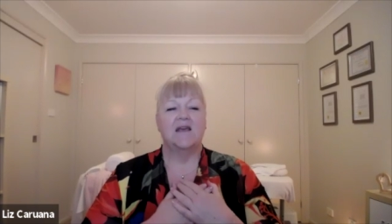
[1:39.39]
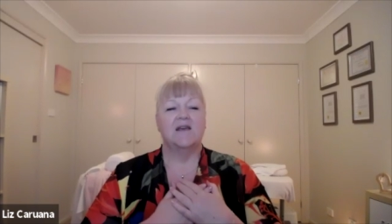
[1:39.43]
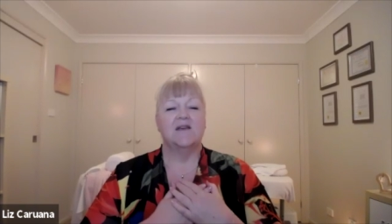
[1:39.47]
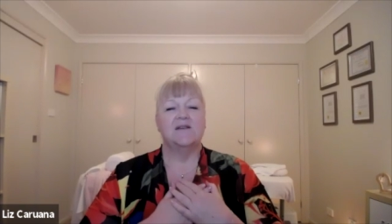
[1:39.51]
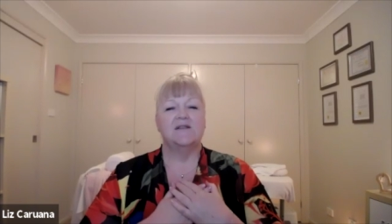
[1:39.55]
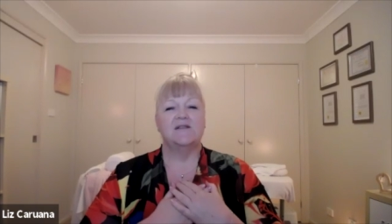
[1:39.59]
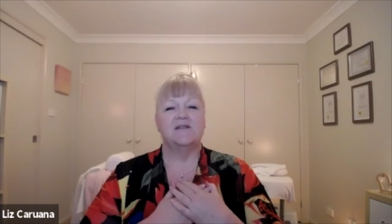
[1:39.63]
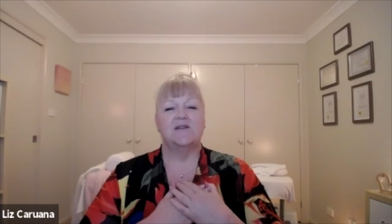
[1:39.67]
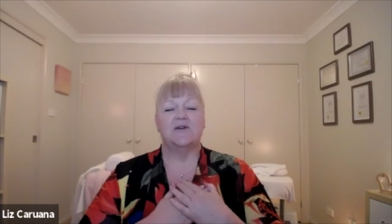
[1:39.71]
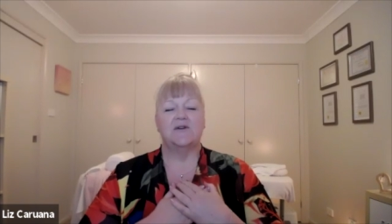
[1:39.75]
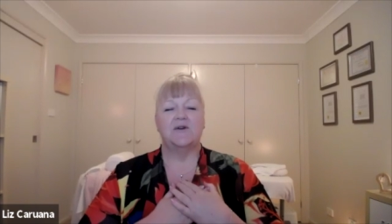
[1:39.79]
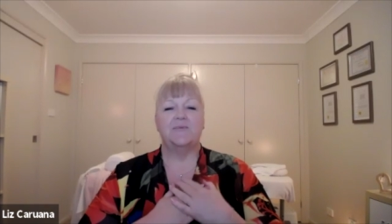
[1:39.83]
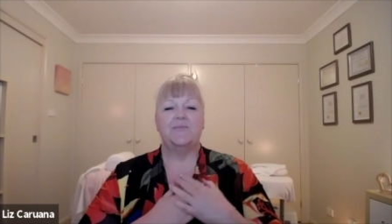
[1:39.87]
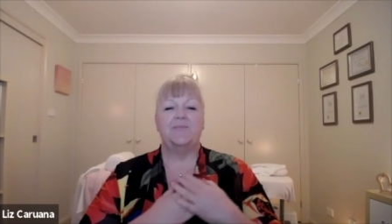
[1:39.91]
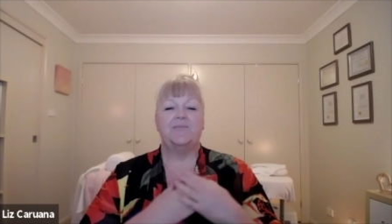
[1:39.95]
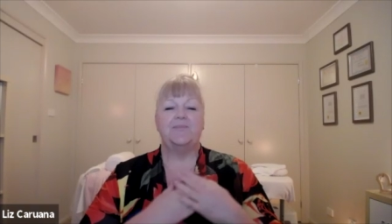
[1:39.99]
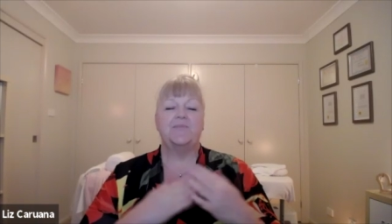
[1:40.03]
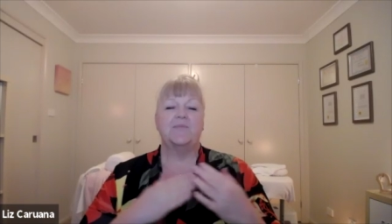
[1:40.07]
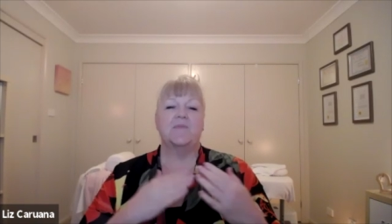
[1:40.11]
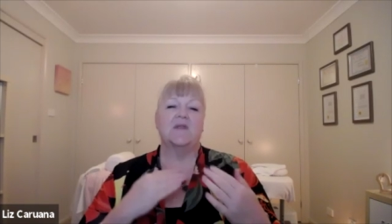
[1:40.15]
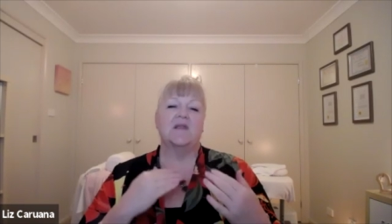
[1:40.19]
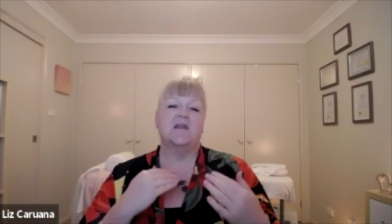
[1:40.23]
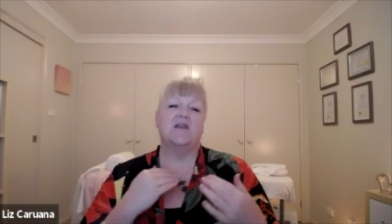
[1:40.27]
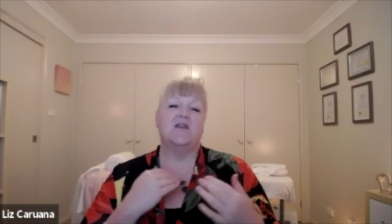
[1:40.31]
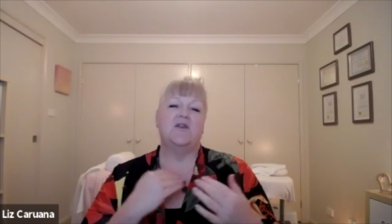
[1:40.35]
So
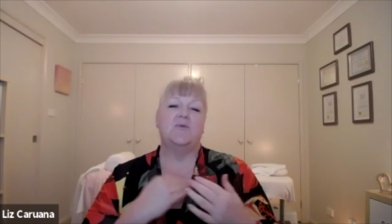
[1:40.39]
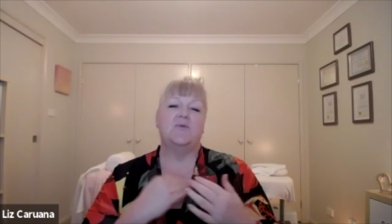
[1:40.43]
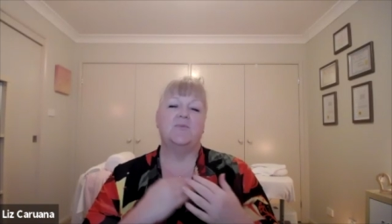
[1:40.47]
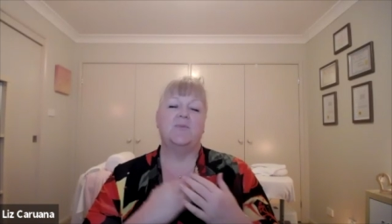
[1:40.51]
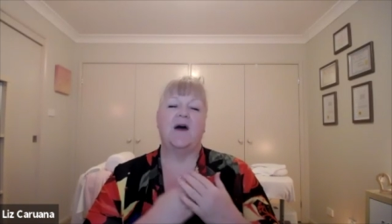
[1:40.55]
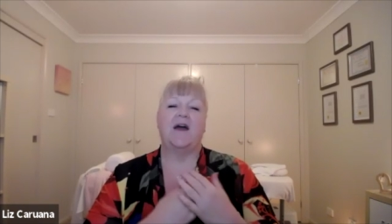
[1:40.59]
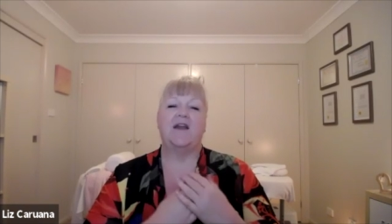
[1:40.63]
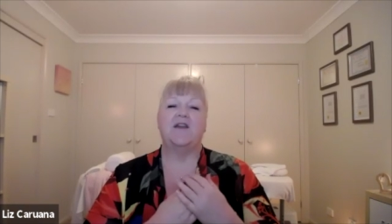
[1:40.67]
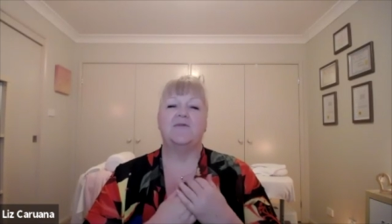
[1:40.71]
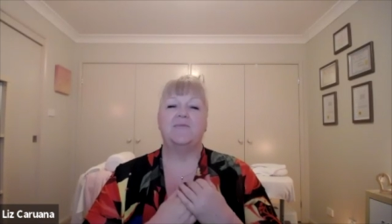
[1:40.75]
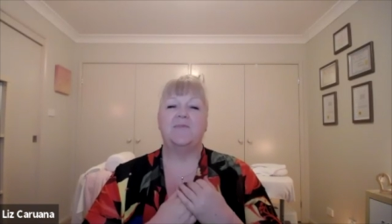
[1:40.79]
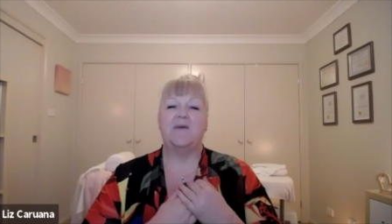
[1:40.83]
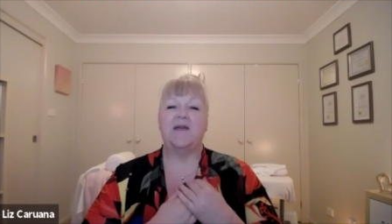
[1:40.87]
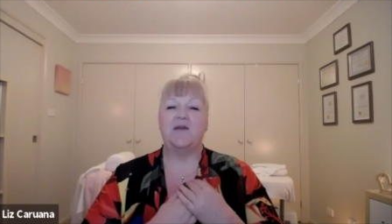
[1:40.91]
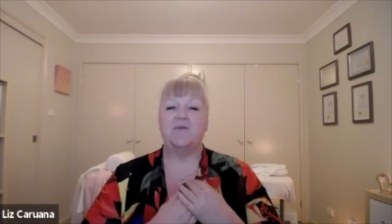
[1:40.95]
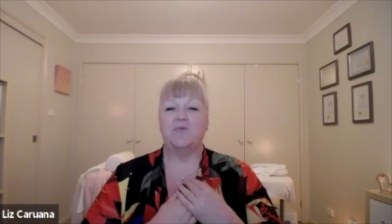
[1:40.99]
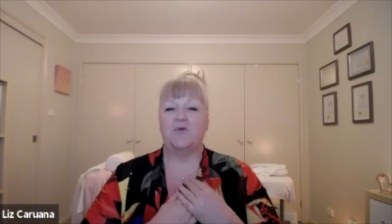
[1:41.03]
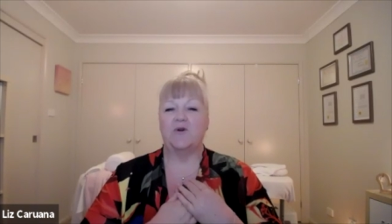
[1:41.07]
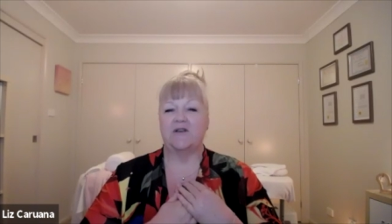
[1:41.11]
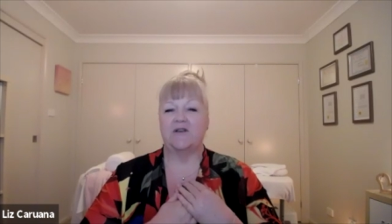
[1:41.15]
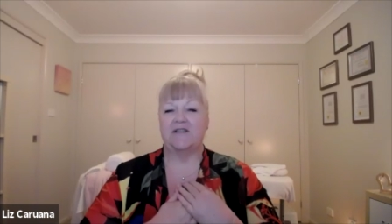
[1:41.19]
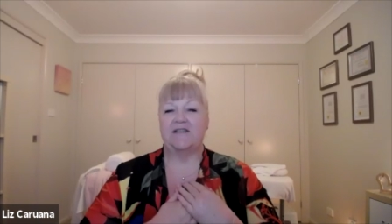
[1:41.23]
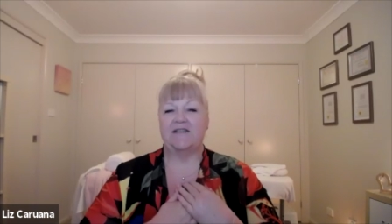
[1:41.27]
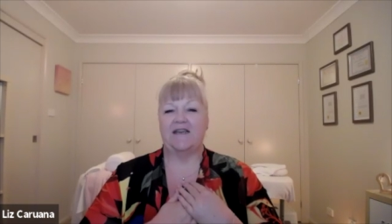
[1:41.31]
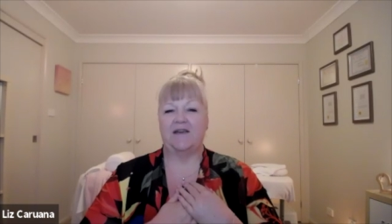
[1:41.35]
you might have been
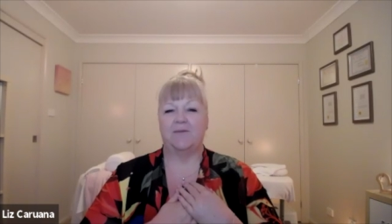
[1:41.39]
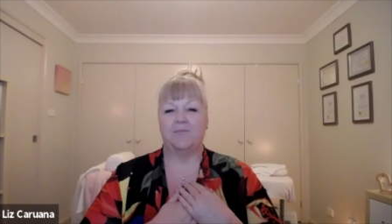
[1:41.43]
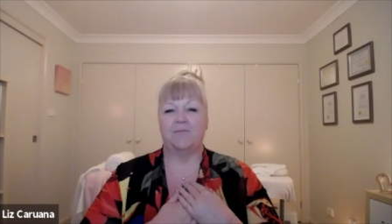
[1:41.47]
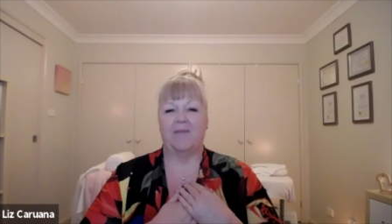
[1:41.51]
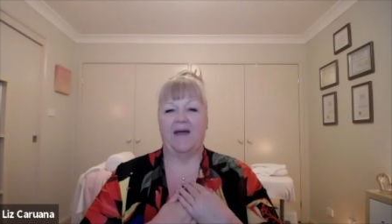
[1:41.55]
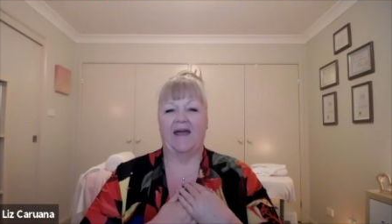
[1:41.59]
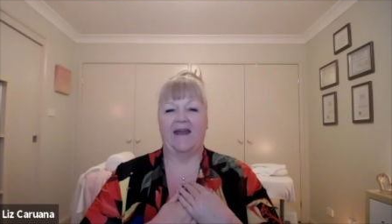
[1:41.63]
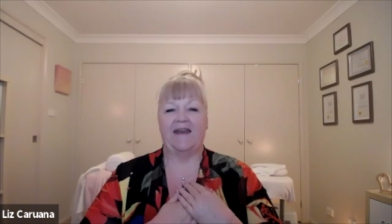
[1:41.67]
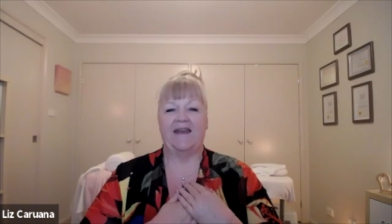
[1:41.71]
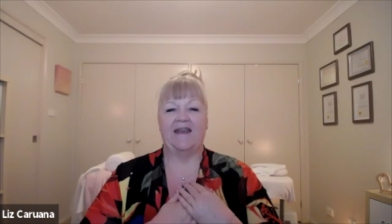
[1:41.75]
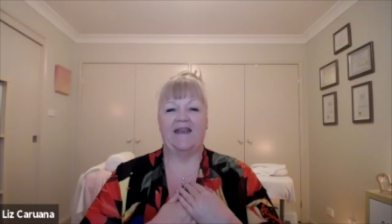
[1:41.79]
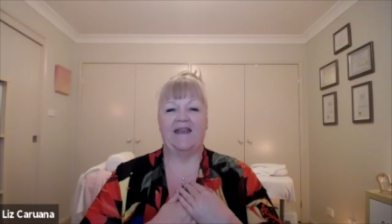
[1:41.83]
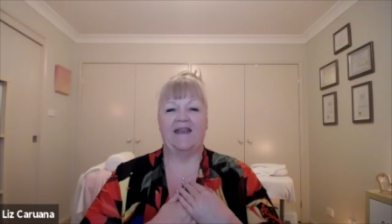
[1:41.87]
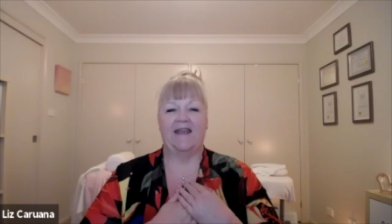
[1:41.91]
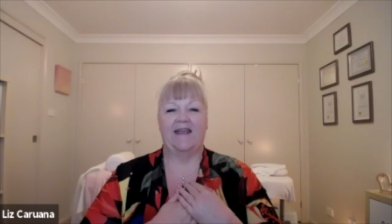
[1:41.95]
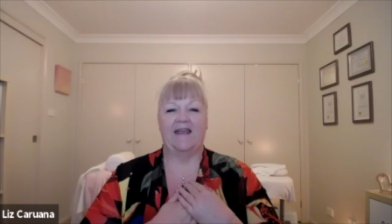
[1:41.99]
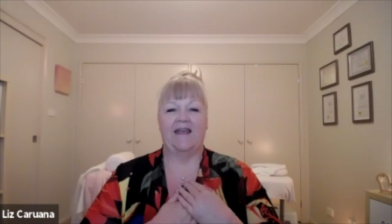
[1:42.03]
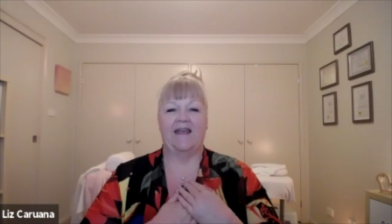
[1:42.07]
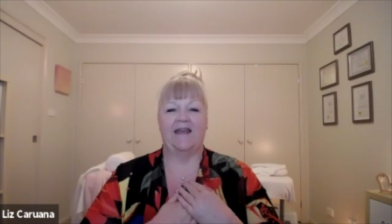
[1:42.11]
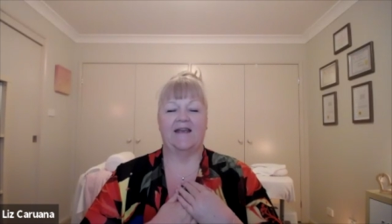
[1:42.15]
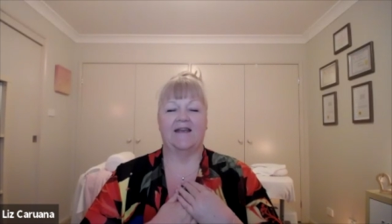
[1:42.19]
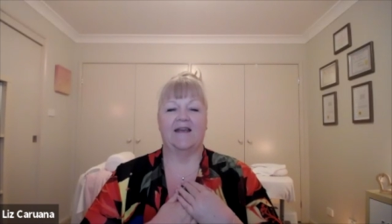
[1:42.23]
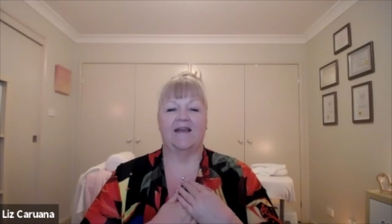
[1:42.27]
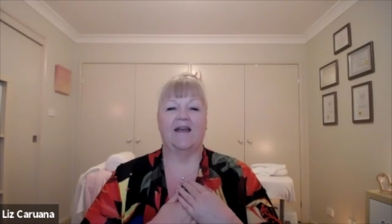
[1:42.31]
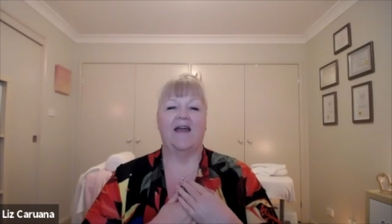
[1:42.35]
watching Maddie
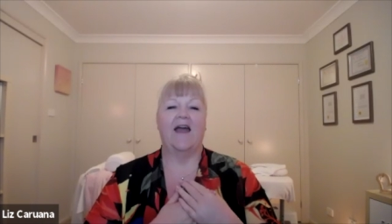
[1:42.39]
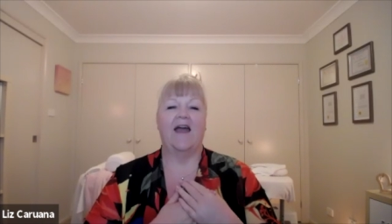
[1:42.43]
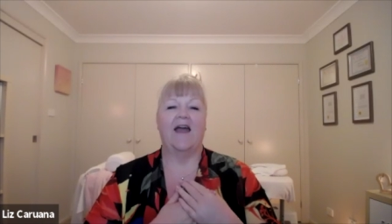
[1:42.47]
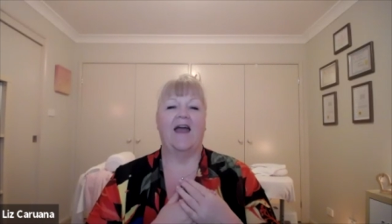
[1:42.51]
King,